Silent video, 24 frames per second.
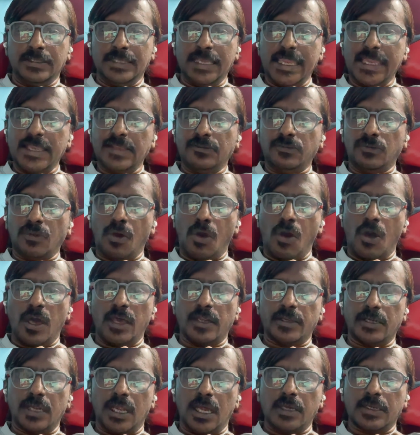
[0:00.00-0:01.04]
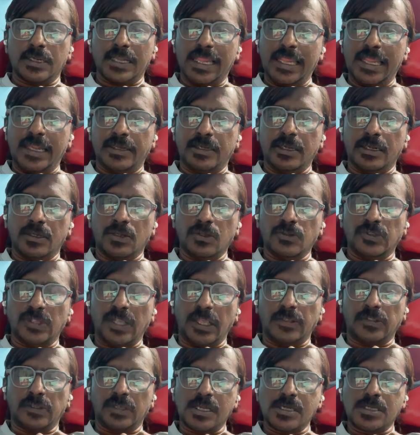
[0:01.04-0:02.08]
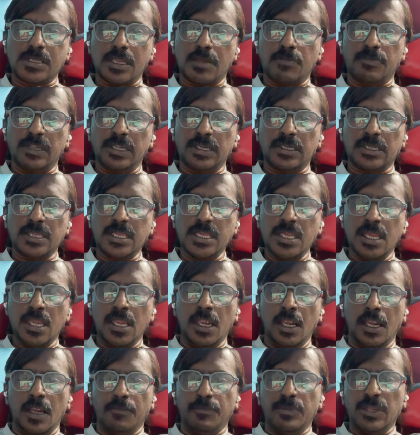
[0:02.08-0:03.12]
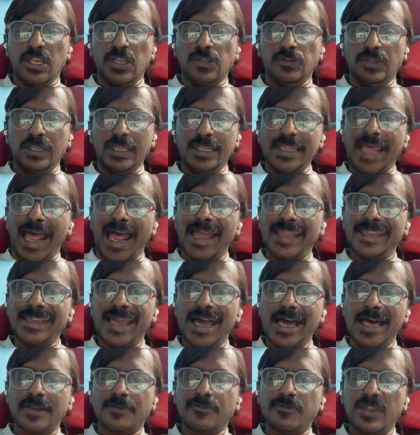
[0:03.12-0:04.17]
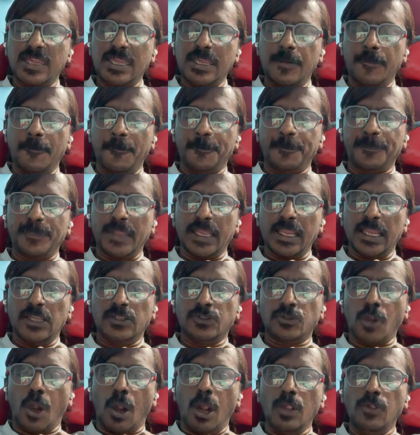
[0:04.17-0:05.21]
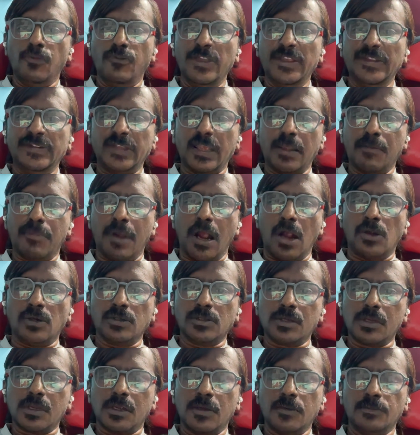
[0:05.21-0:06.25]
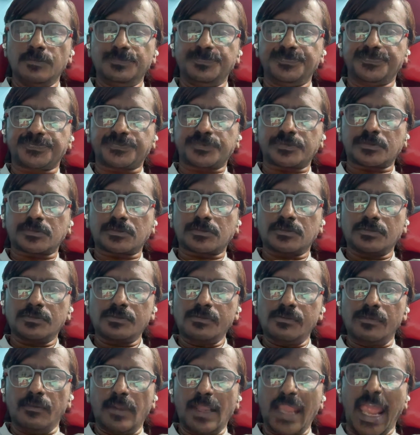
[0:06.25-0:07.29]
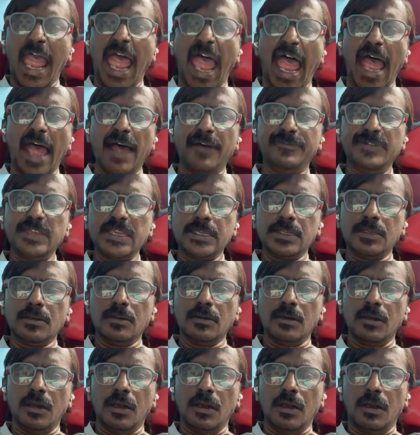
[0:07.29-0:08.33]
things or related to sustainability. Because in IRV, it's always about having